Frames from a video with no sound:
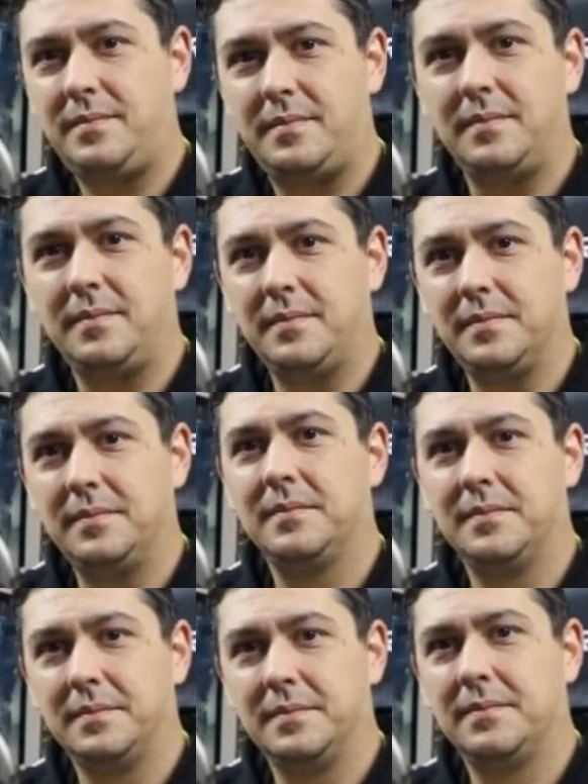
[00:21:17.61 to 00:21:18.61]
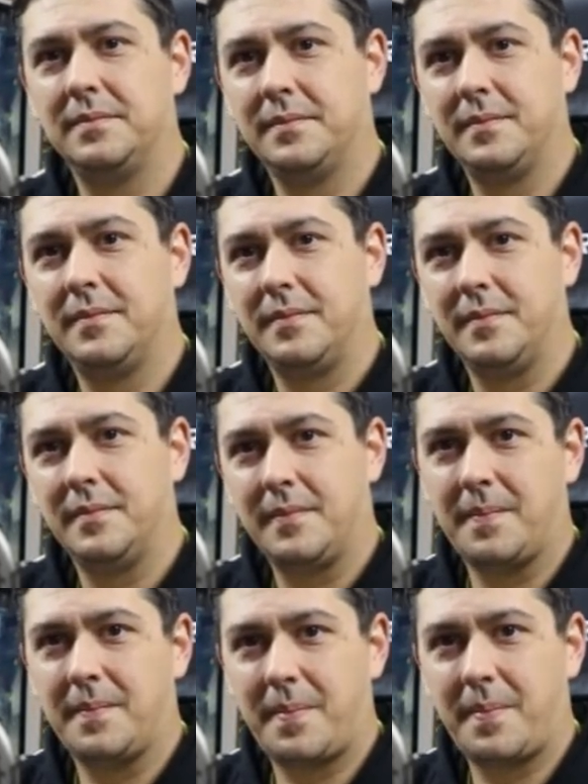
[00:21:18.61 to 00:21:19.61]

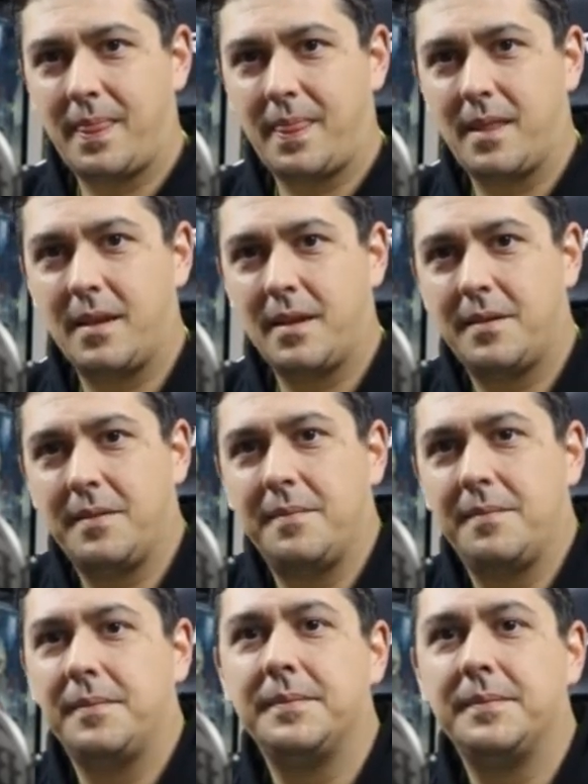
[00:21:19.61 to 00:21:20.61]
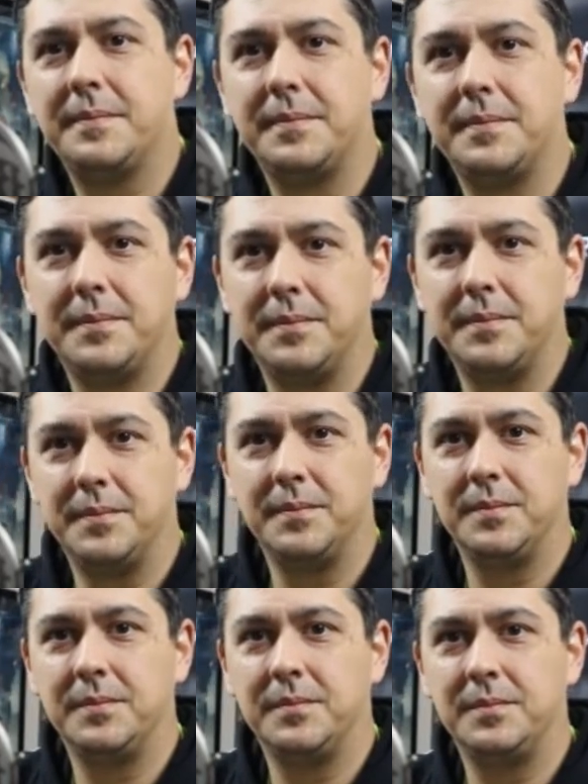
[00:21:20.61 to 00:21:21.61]

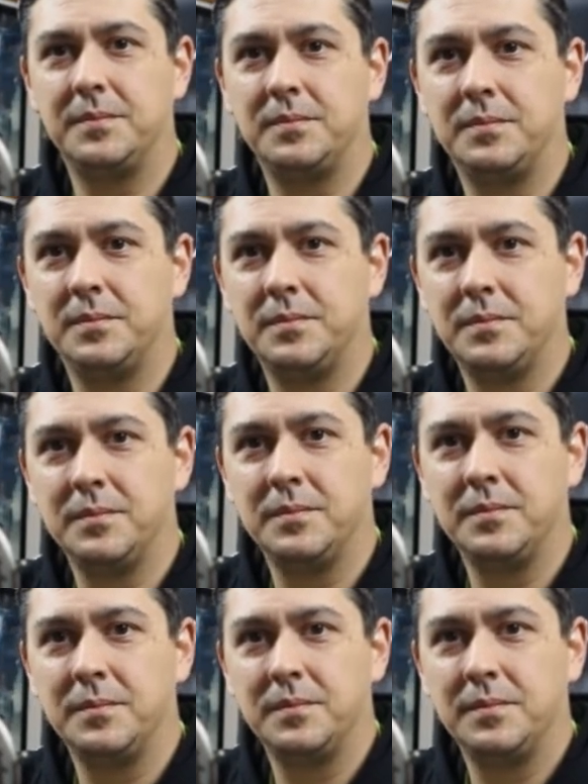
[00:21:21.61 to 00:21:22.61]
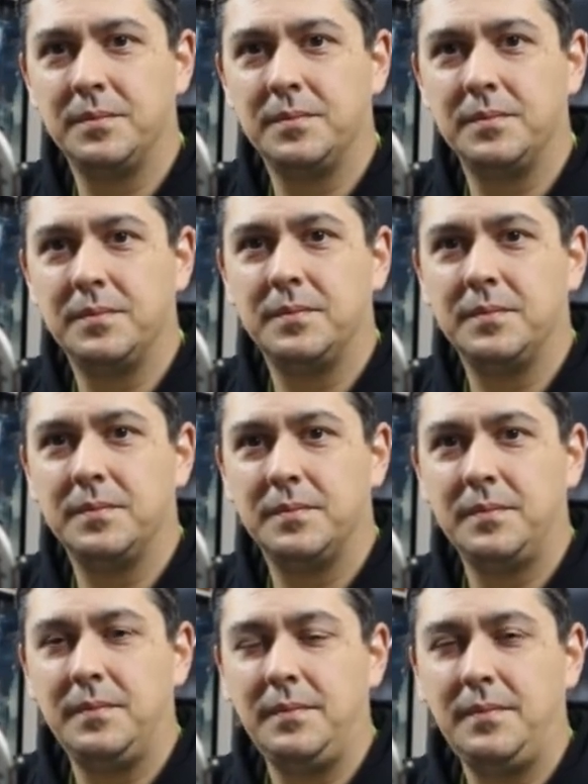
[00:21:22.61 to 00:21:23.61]

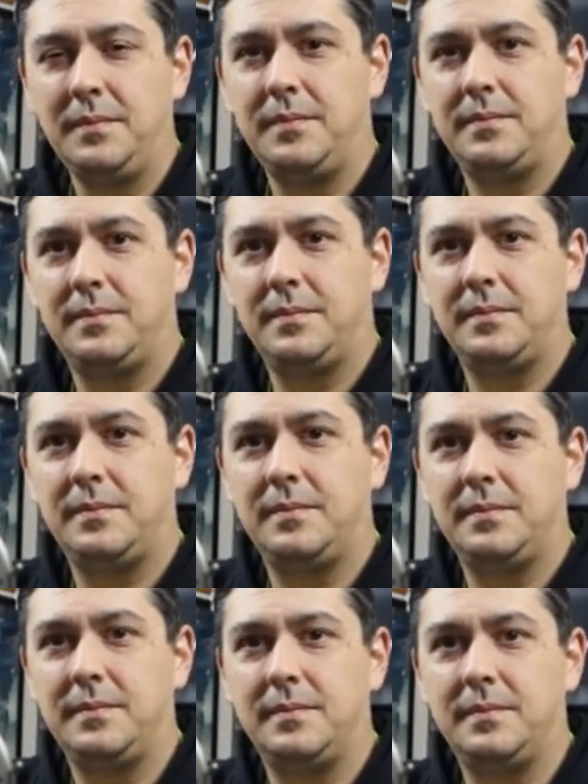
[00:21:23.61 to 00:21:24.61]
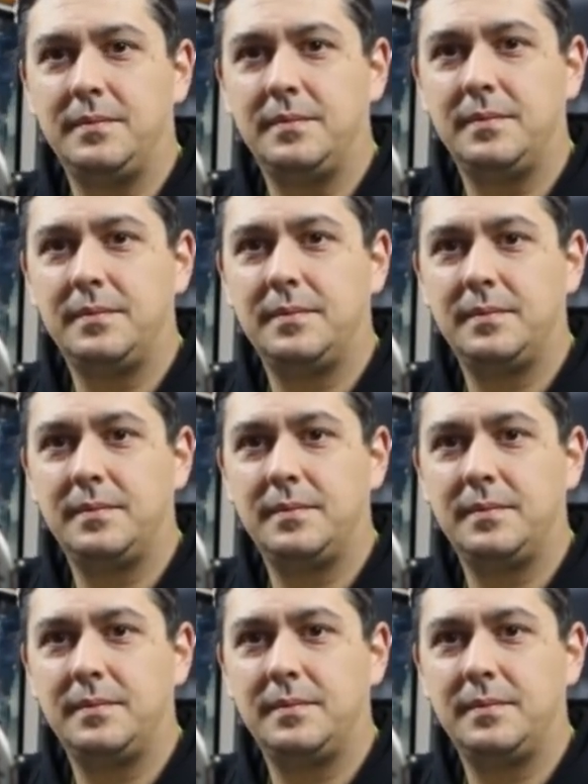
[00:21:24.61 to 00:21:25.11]
No words are spoken by the person on screen.